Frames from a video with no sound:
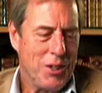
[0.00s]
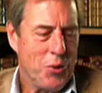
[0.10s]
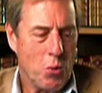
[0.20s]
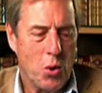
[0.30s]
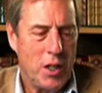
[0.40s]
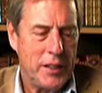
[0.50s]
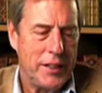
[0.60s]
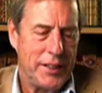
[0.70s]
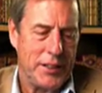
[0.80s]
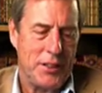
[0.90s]
One
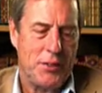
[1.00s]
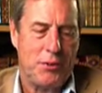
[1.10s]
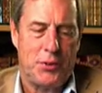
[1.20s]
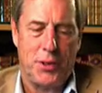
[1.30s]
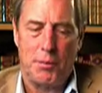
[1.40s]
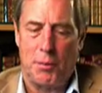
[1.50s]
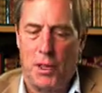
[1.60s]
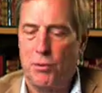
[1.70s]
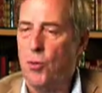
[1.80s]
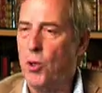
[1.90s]
is from
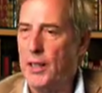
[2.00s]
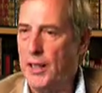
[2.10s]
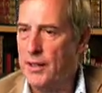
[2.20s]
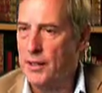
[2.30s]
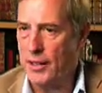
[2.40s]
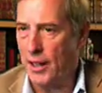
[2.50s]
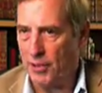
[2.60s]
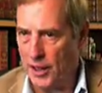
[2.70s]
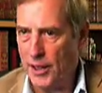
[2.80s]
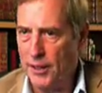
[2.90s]
about
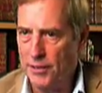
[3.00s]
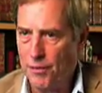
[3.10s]
1470.